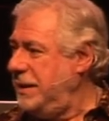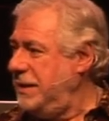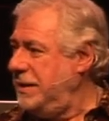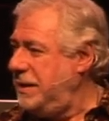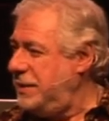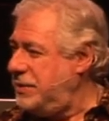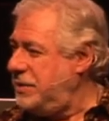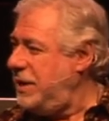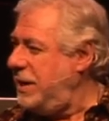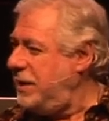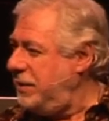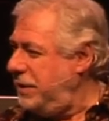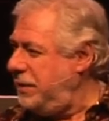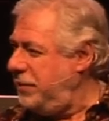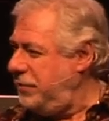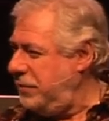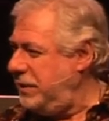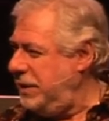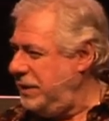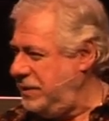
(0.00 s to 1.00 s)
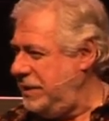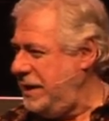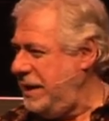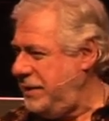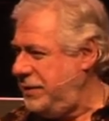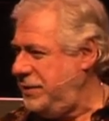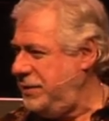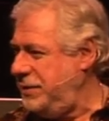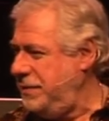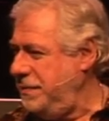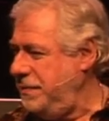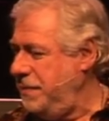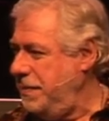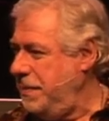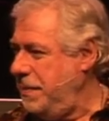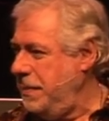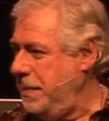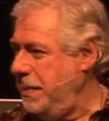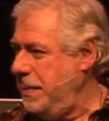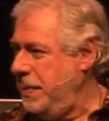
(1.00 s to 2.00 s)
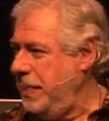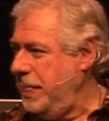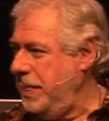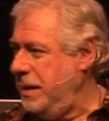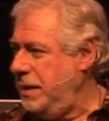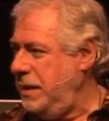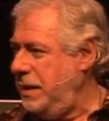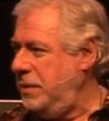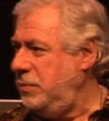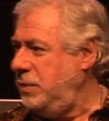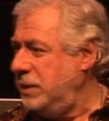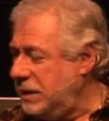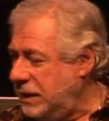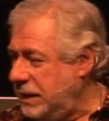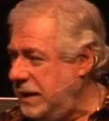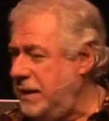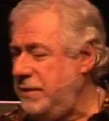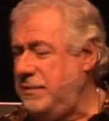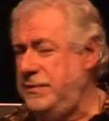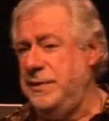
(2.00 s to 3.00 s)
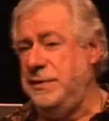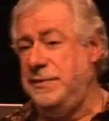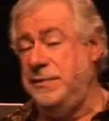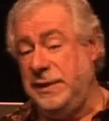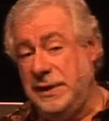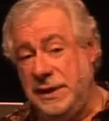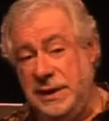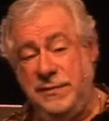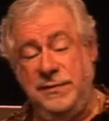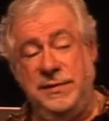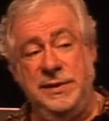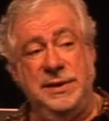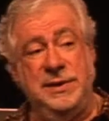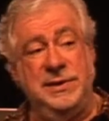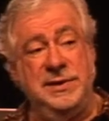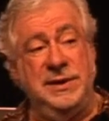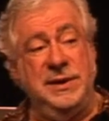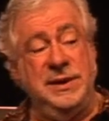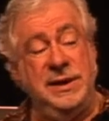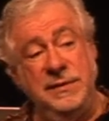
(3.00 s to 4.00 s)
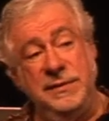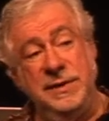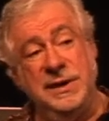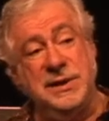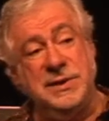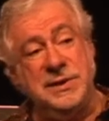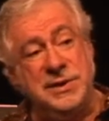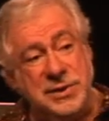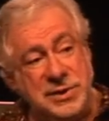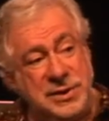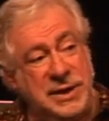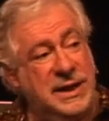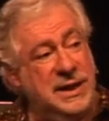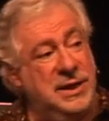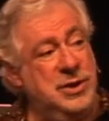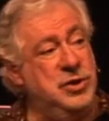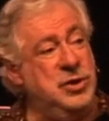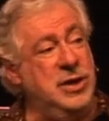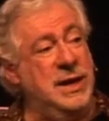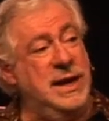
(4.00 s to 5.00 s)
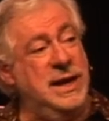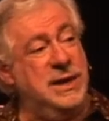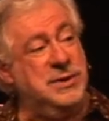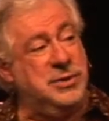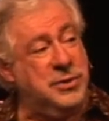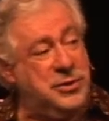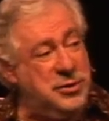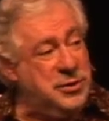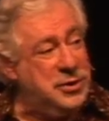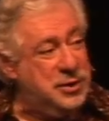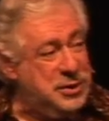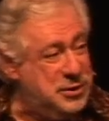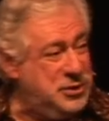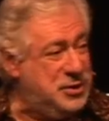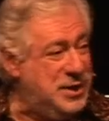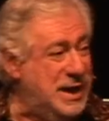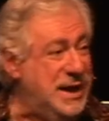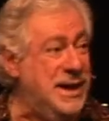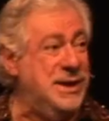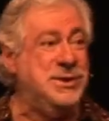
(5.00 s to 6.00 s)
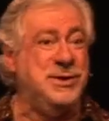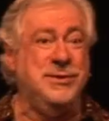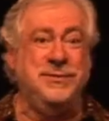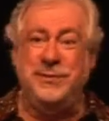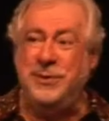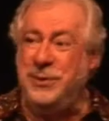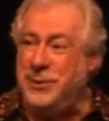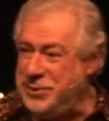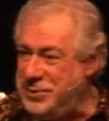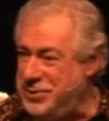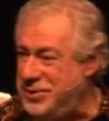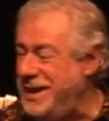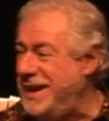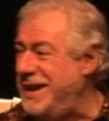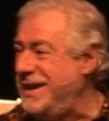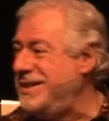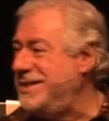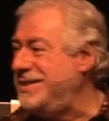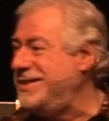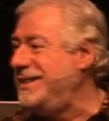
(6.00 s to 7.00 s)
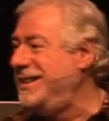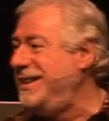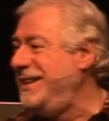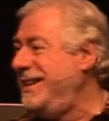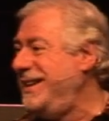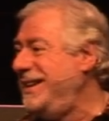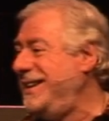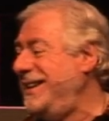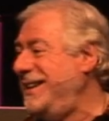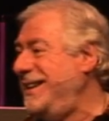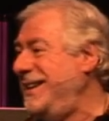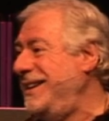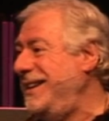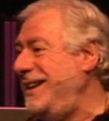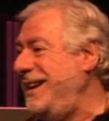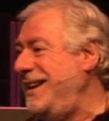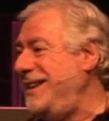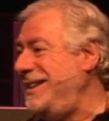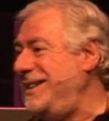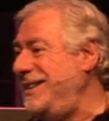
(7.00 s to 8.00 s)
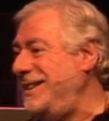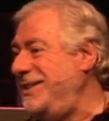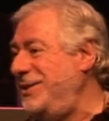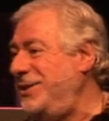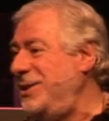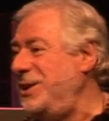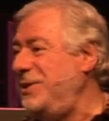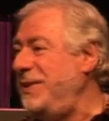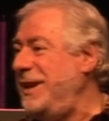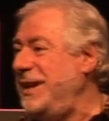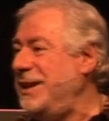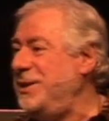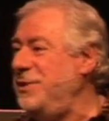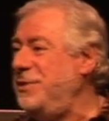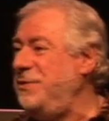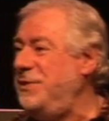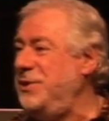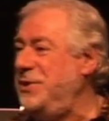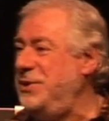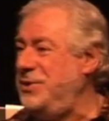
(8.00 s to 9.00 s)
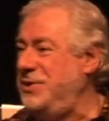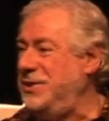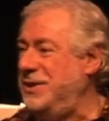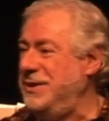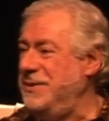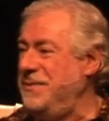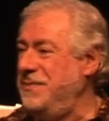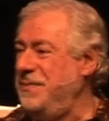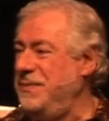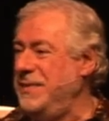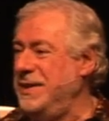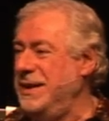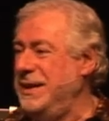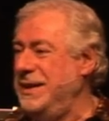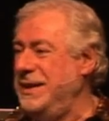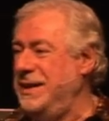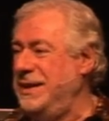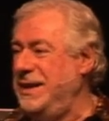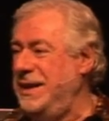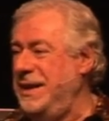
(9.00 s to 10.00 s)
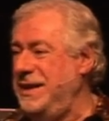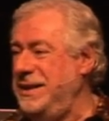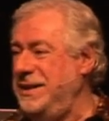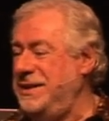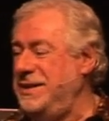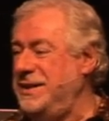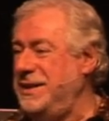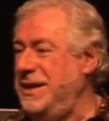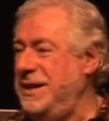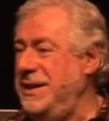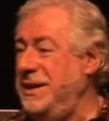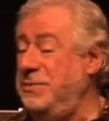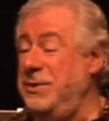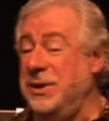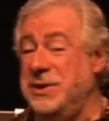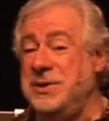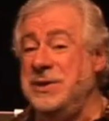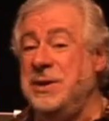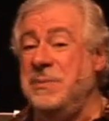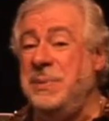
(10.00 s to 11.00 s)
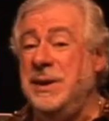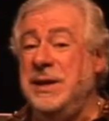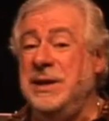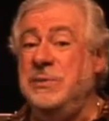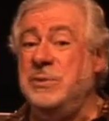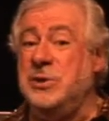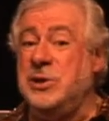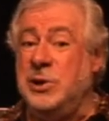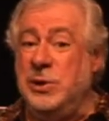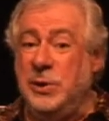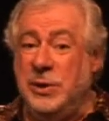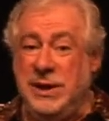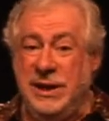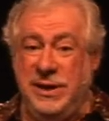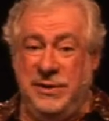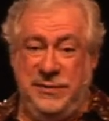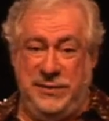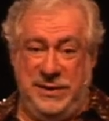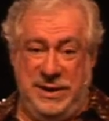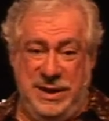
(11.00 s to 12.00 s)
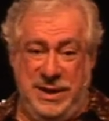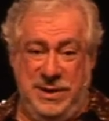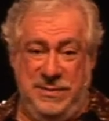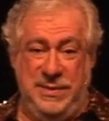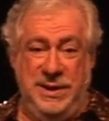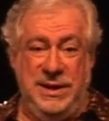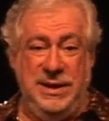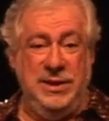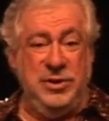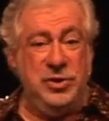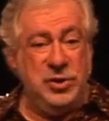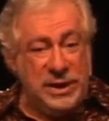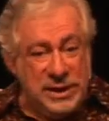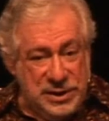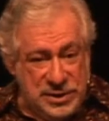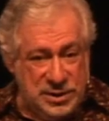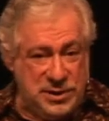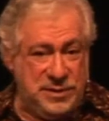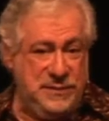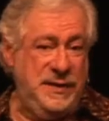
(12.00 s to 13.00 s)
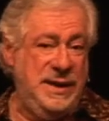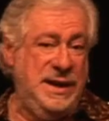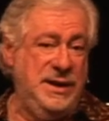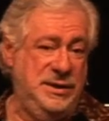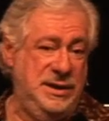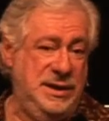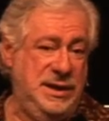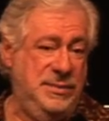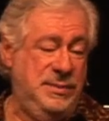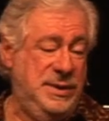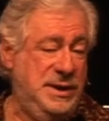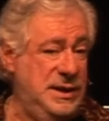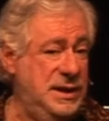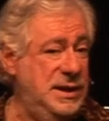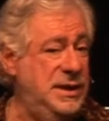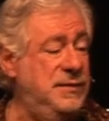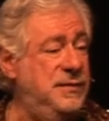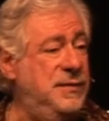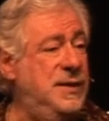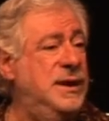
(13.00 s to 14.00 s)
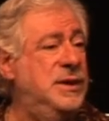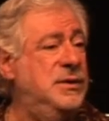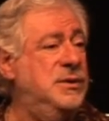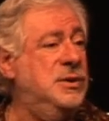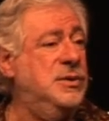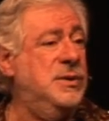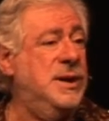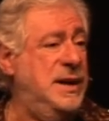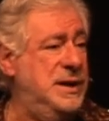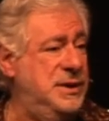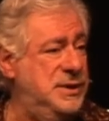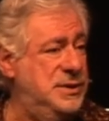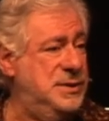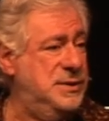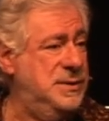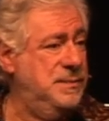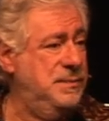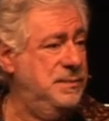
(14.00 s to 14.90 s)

That's how he treats us. And with love and forgiveness and giving us a second chance, a third chance, a fourth chance. And in all of our confusion. And uh, it wasn't that Peter was looking for him, Jesus found him, and he found grace.